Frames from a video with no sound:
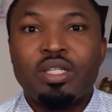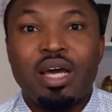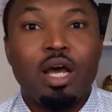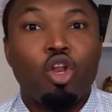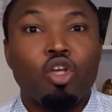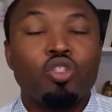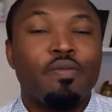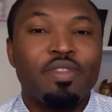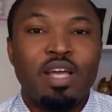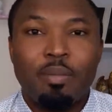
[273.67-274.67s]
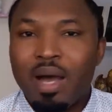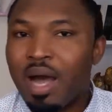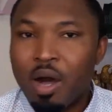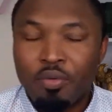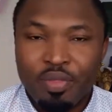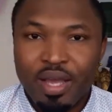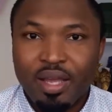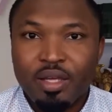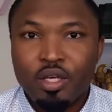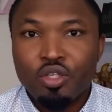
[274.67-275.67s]
There are lots of them out
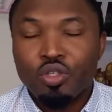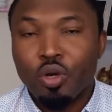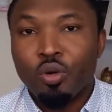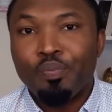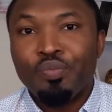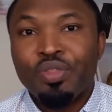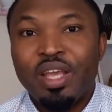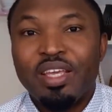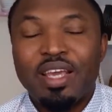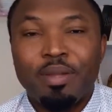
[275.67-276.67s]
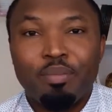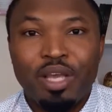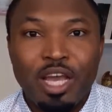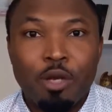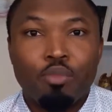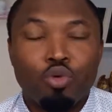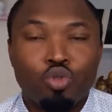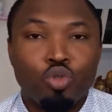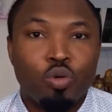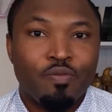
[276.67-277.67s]
there, so they can be
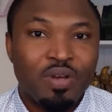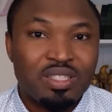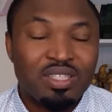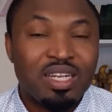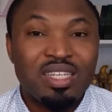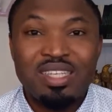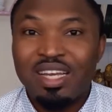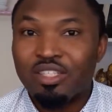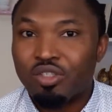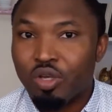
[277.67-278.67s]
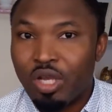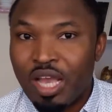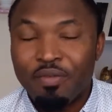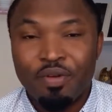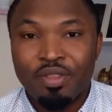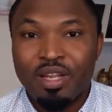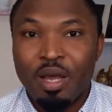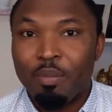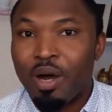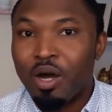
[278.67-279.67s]
able to facilitate
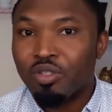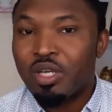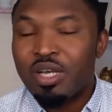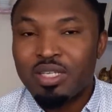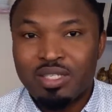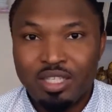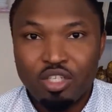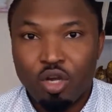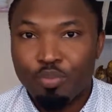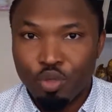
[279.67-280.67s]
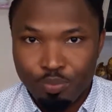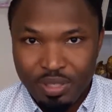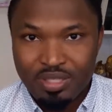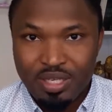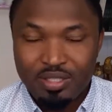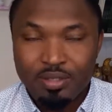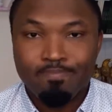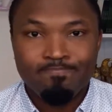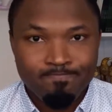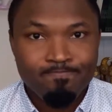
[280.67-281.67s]
everything about setting up your
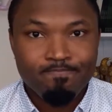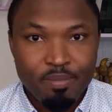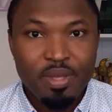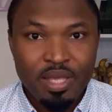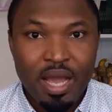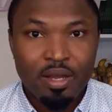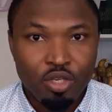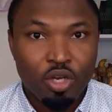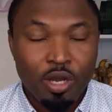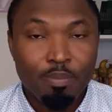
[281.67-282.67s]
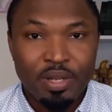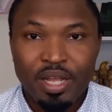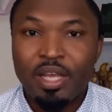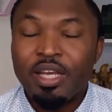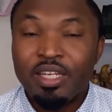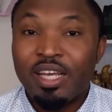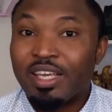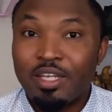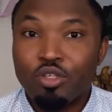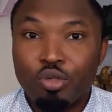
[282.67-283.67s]
business. Yeah, your company.
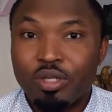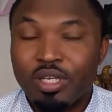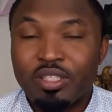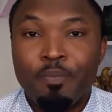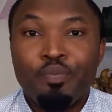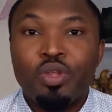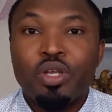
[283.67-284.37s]
They can do this.